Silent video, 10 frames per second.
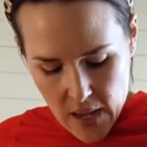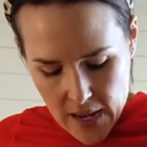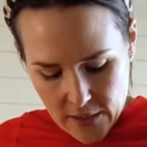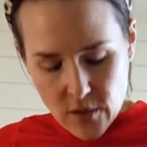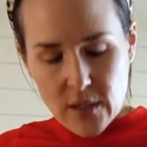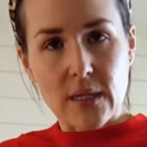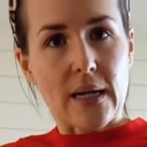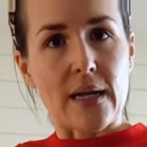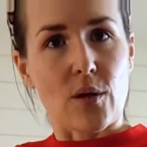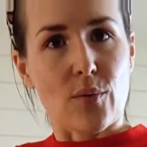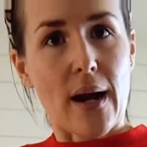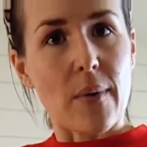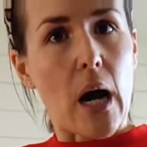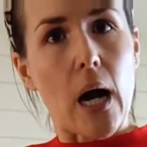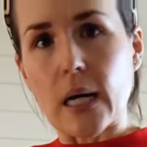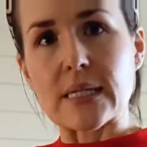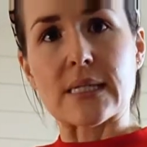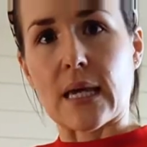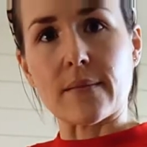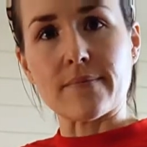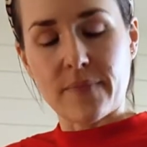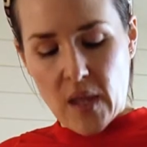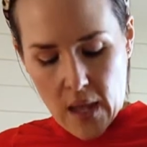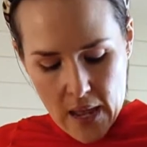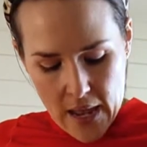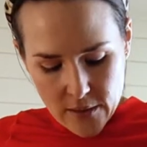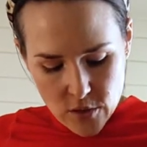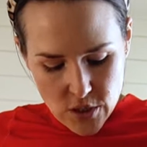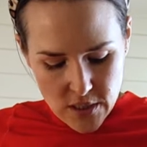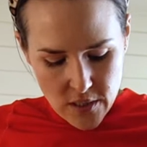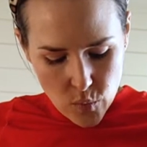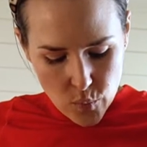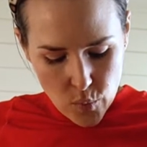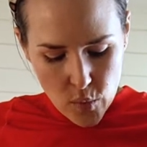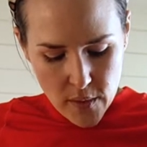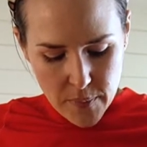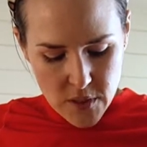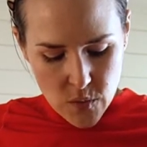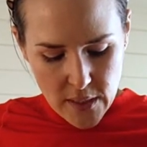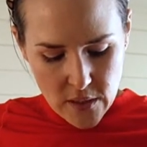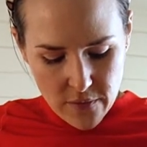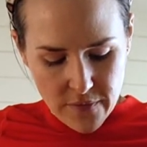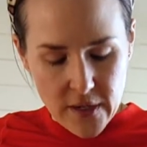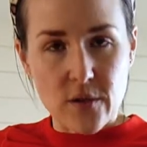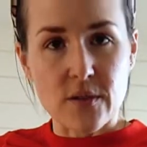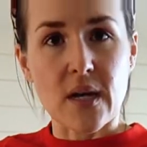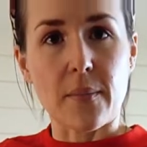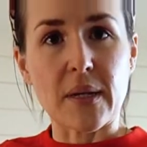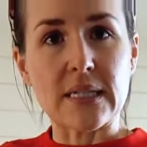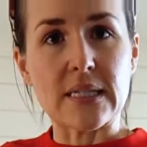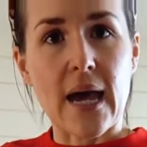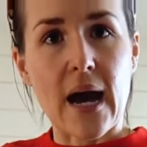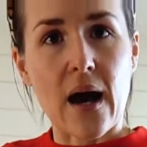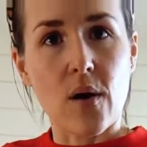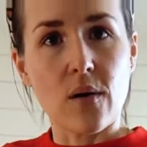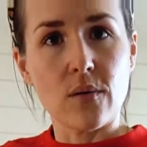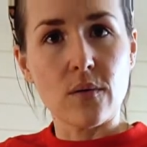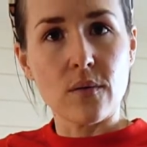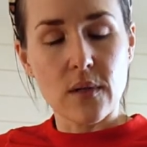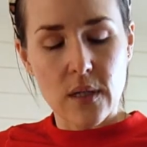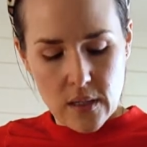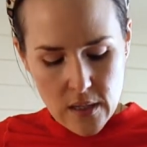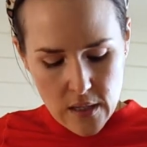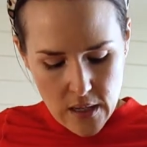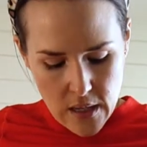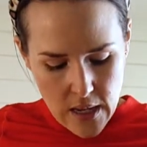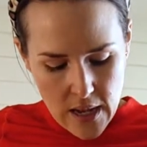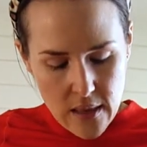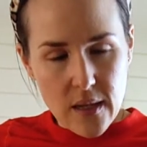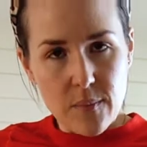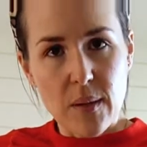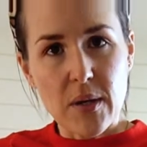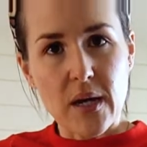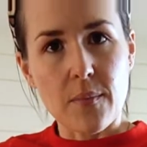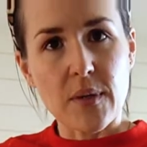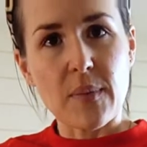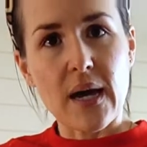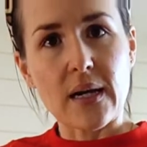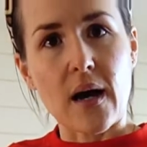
and you're going to kind of grab a hunk of skin. And you're just gonna roll it between your fingers, coming down, and then maybe coming back